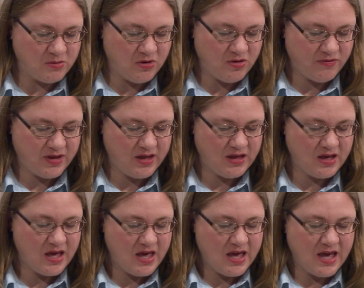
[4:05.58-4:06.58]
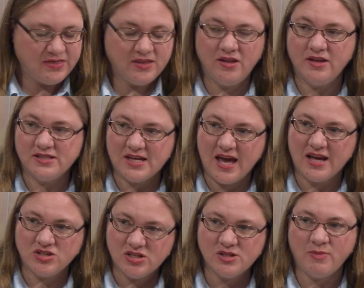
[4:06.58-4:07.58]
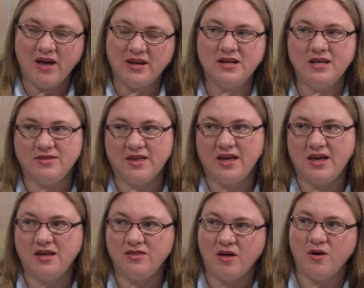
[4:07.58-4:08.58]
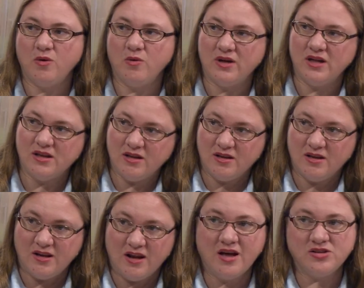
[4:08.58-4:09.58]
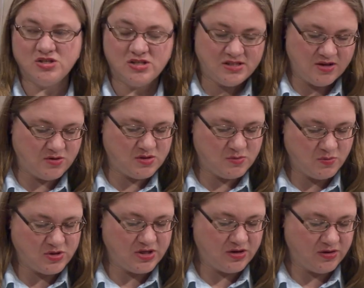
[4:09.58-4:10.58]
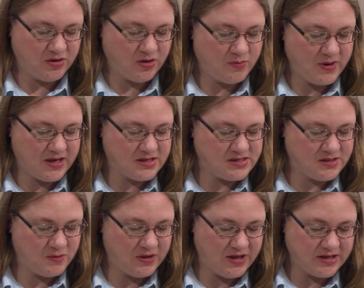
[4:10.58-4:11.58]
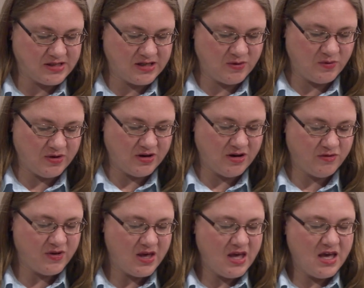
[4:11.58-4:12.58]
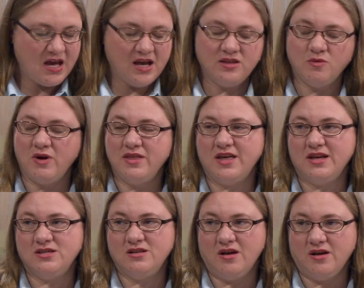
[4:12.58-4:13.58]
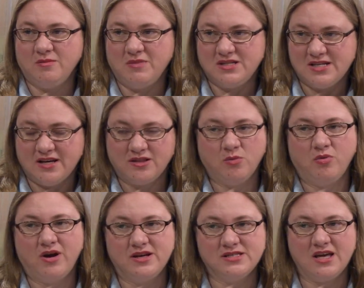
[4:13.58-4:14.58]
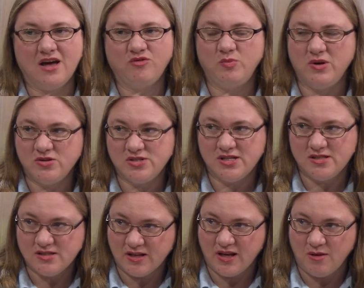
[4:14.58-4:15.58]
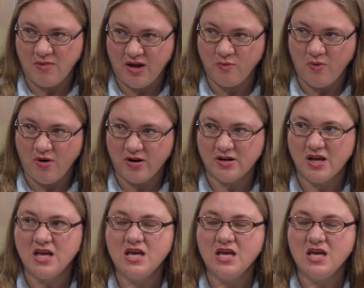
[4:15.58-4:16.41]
moving. They'll attack just about anything, though, not just those particular pests that we like to get rid of. And the way they attack their prey is they have a piercing, sucking mouth part.